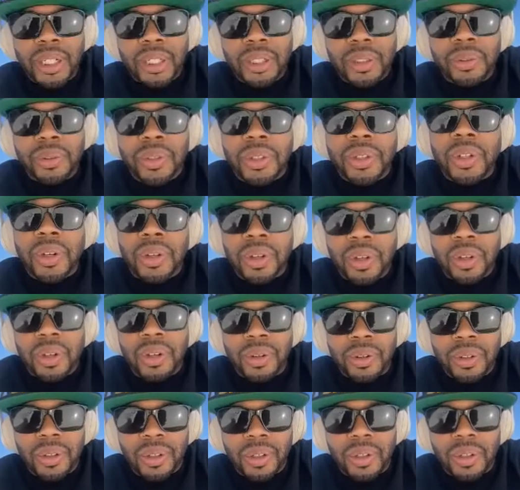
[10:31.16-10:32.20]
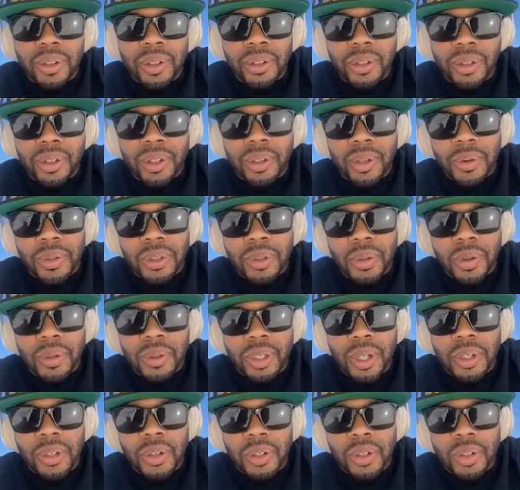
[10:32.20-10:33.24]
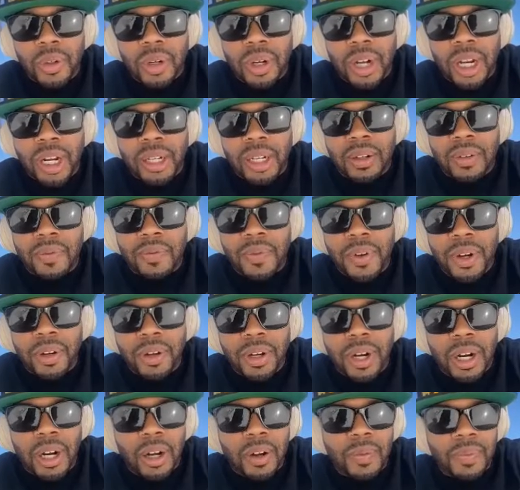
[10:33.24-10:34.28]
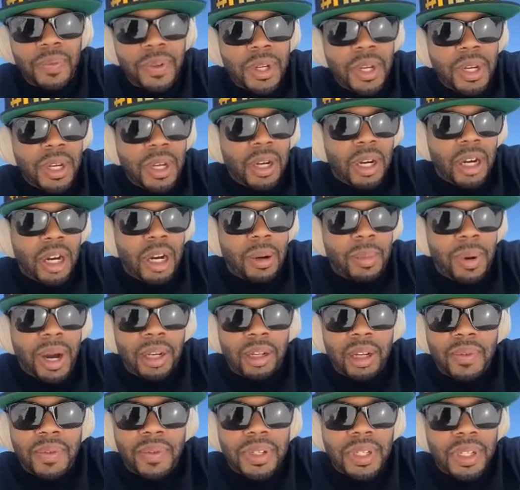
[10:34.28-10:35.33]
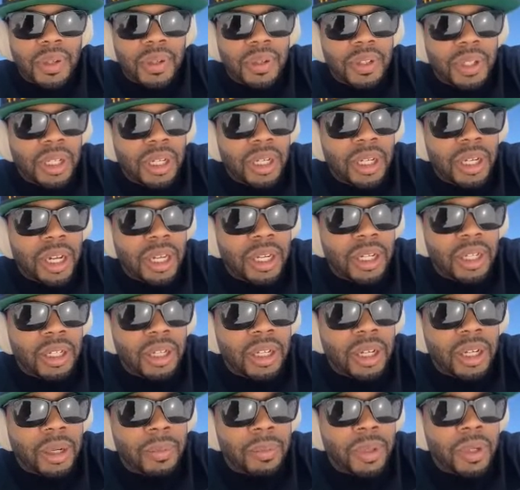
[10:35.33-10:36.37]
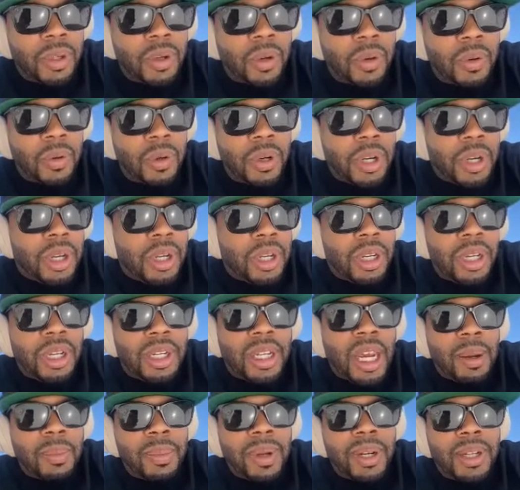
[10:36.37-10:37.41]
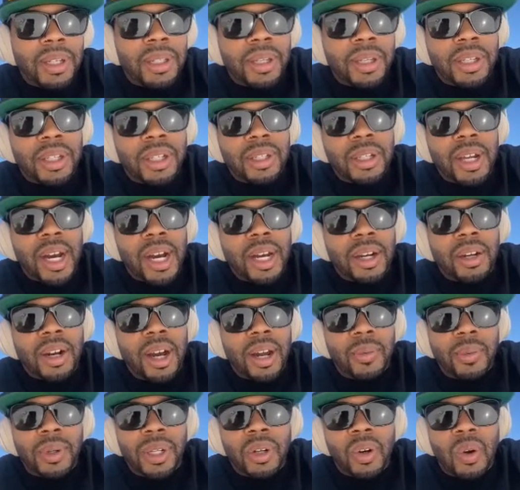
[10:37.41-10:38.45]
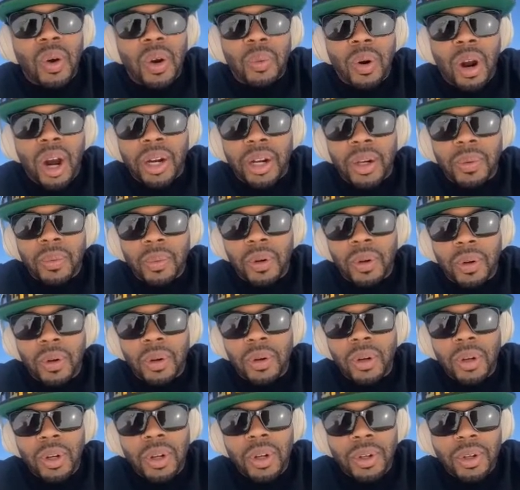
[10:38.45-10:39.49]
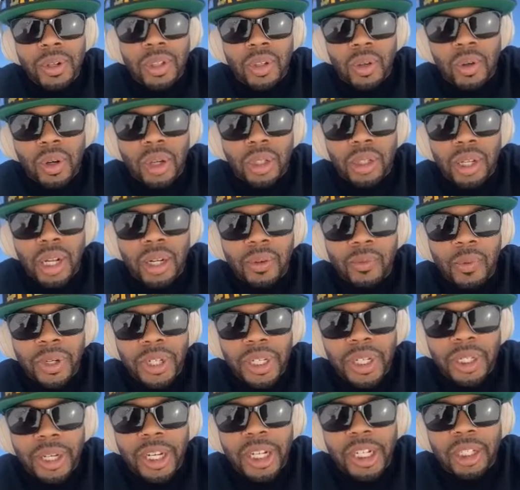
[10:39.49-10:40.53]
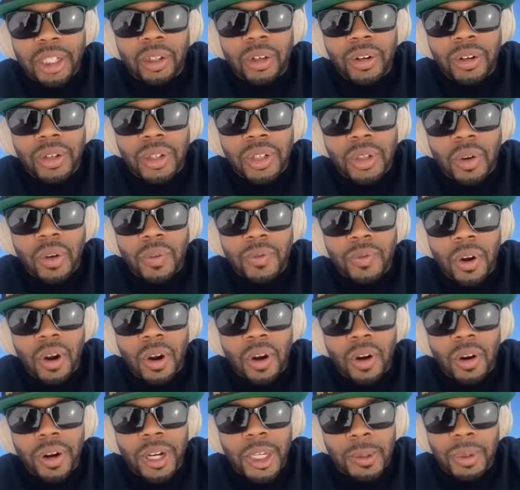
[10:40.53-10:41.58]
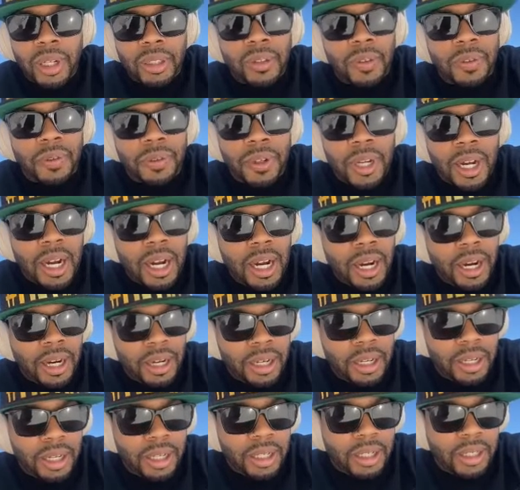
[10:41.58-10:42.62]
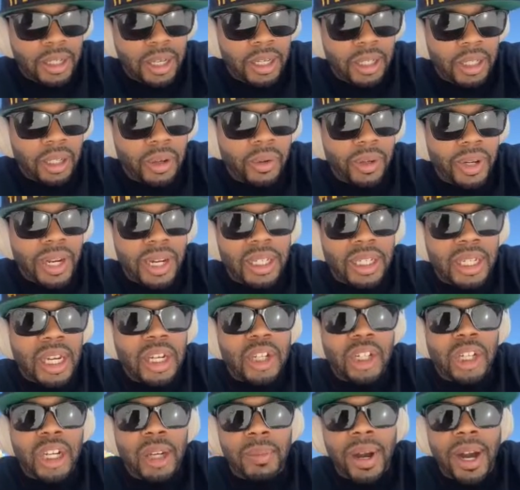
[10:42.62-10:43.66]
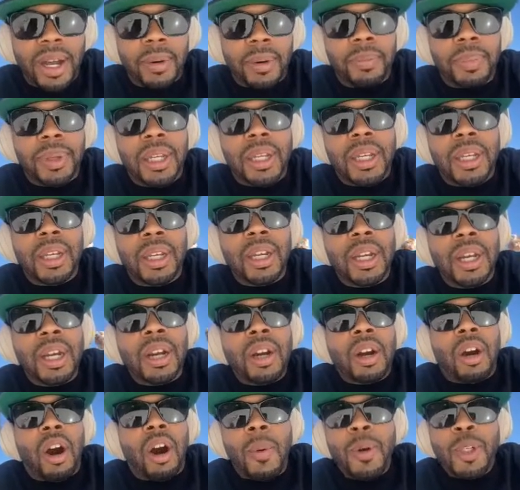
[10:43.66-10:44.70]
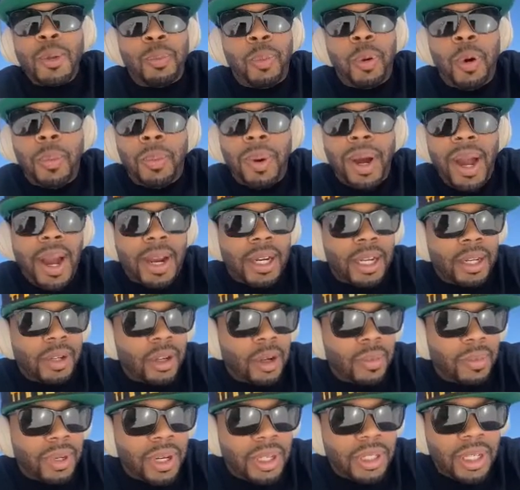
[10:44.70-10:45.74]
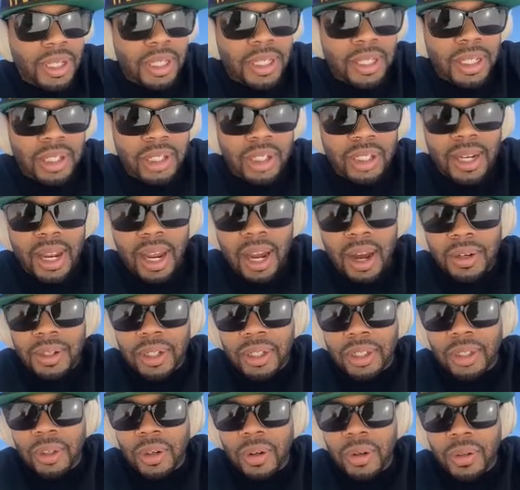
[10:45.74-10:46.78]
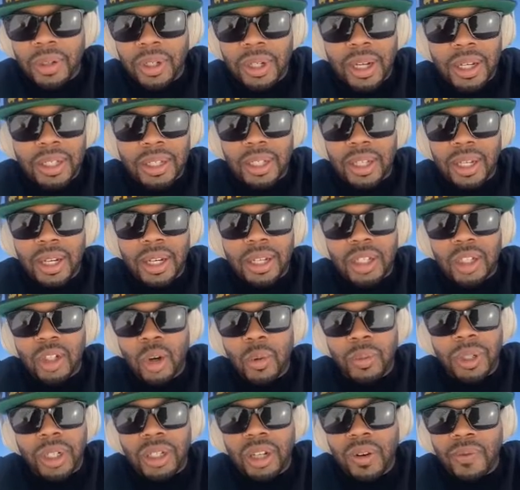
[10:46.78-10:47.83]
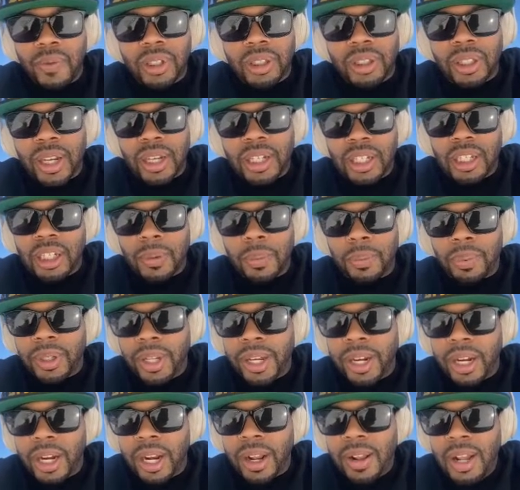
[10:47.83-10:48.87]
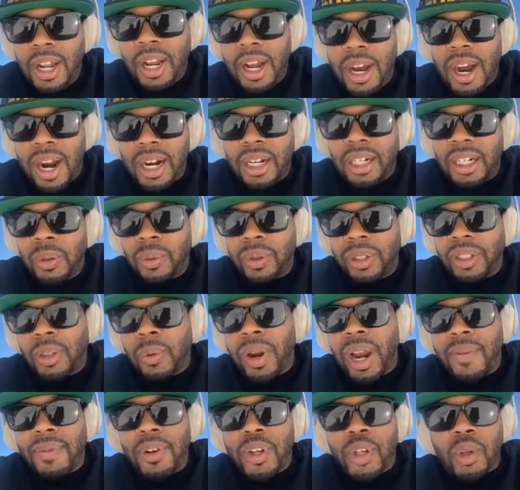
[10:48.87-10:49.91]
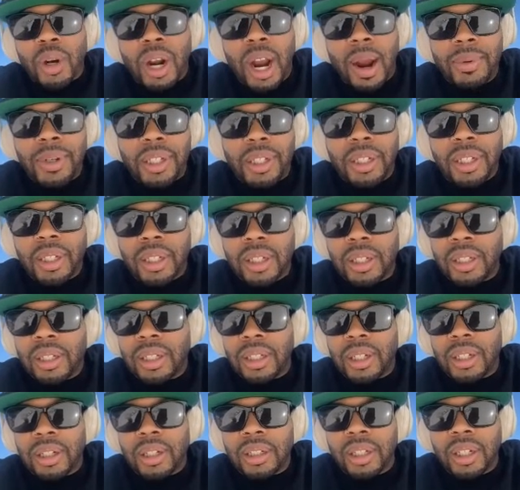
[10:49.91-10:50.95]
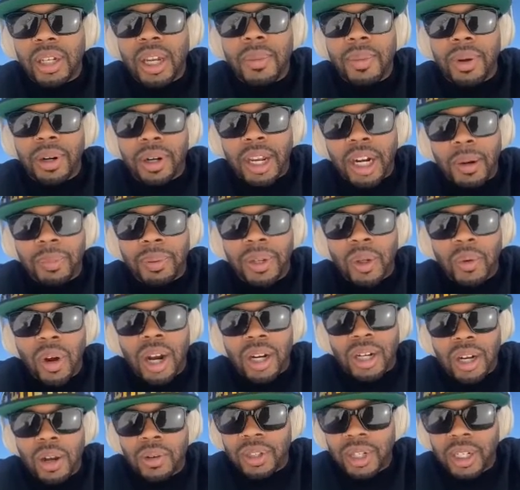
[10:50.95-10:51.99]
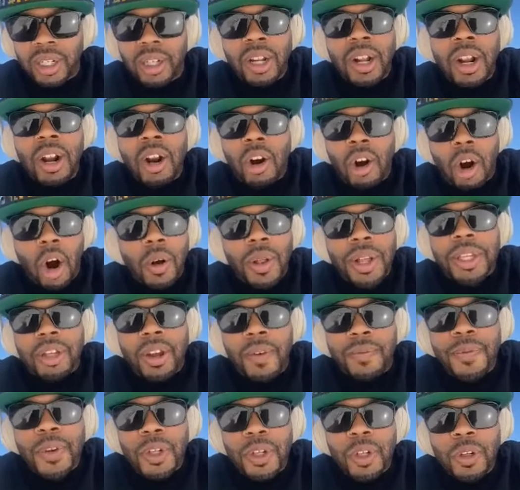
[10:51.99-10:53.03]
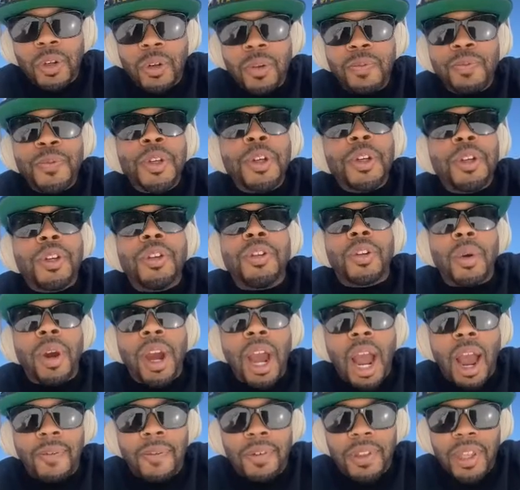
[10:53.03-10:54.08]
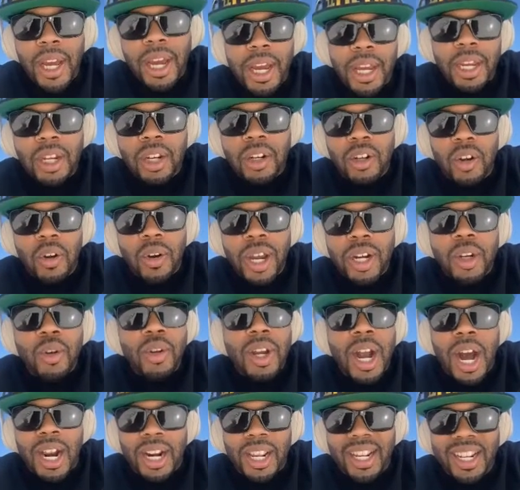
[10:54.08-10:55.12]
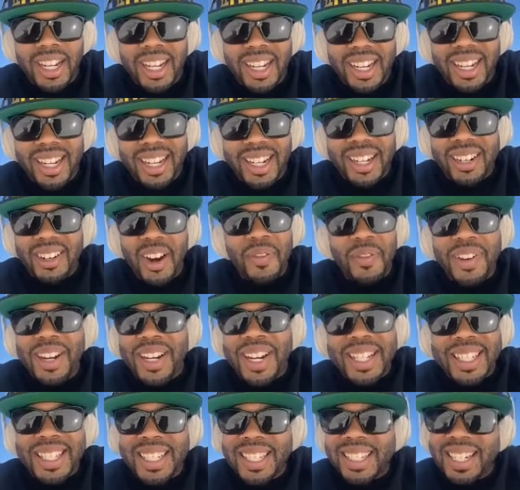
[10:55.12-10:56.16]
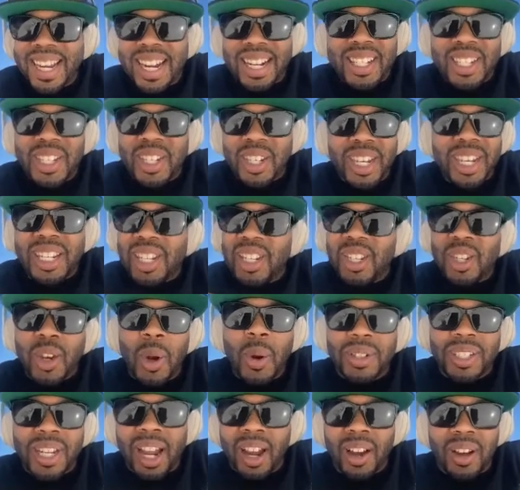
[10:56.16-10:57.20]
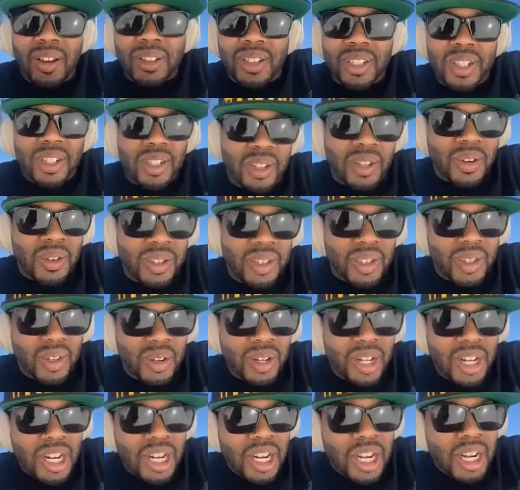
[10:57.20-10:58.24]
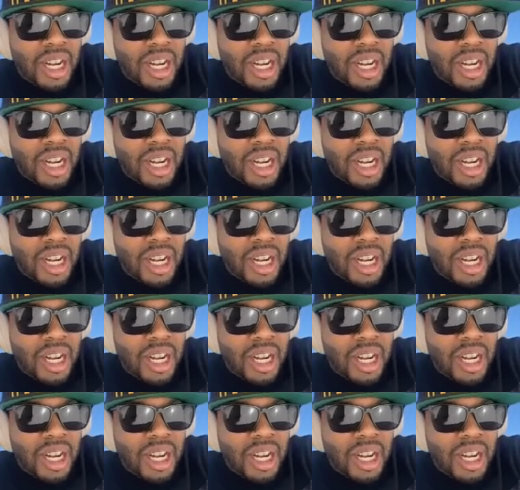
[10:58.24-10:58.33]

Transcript: can do in the studio, you know, and so those things are still kind of getting figured out. I love his energy, and you know, he came into this not really knowing rock and roll. So a lot of what he's learned so far has been on the fly, and learning teaching him how to be almost pull back, you know, because he's such a talented dude. He has so many different things he can play. And I literally, the way I described to him on how to play rock, I was like, all that stuff you do half of that, you know, and you got it, you know, because he's so talented, you know. So,